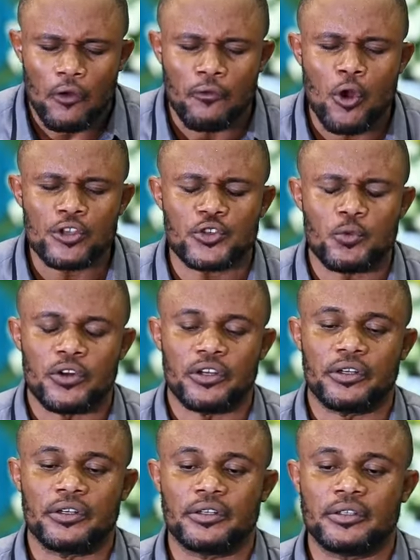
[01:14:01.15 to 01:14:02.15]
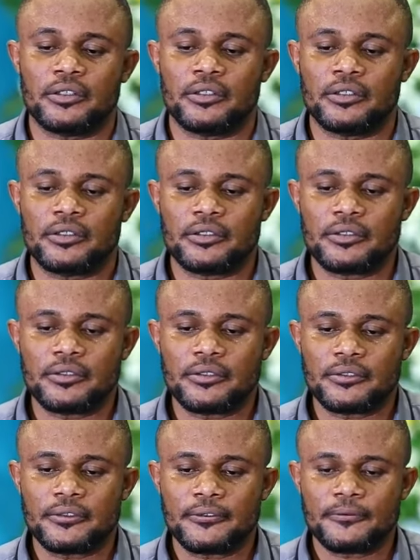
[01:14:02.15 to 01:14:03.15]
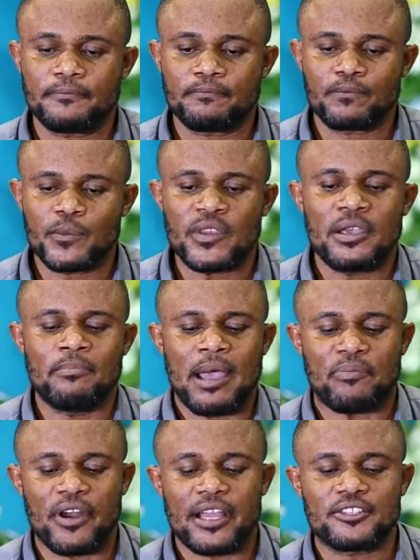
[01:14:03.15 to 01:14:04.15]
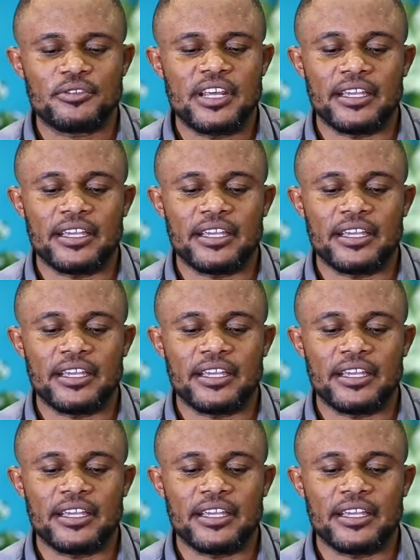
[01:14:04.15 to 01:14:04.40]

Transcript: of God's word. My prayer